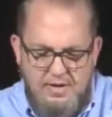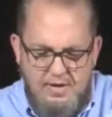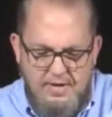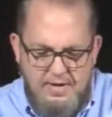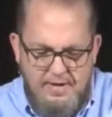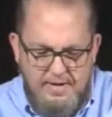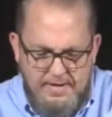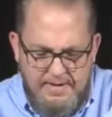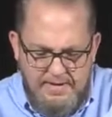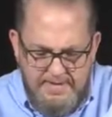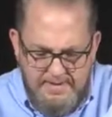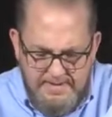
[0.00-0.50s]

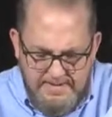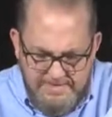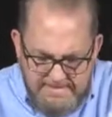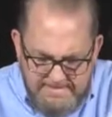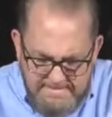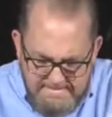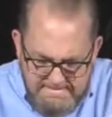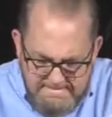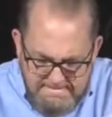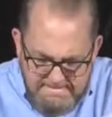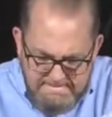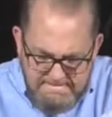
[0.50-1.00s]

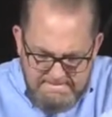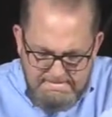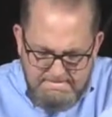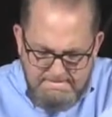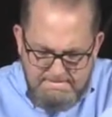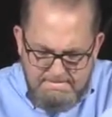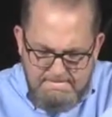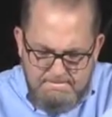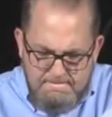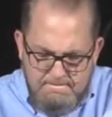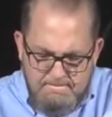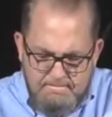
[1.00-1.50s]

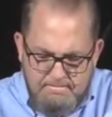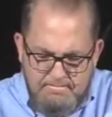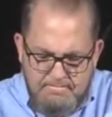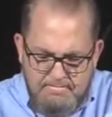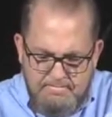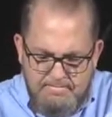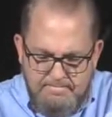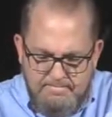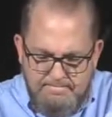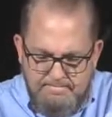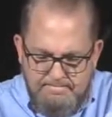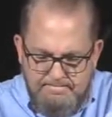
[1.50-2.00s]

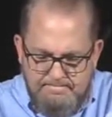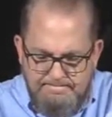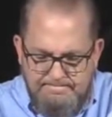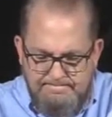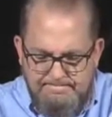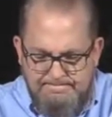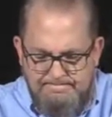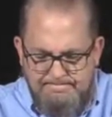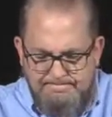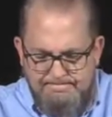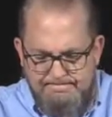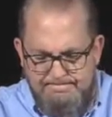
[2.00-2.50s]

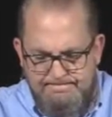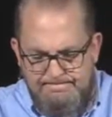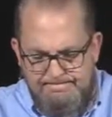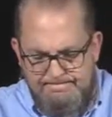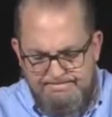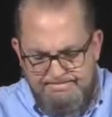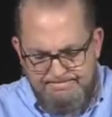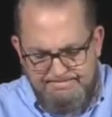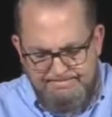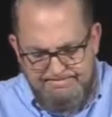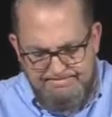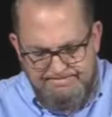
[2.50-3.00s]

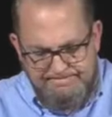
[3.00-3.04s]
No one is speaking in this clip.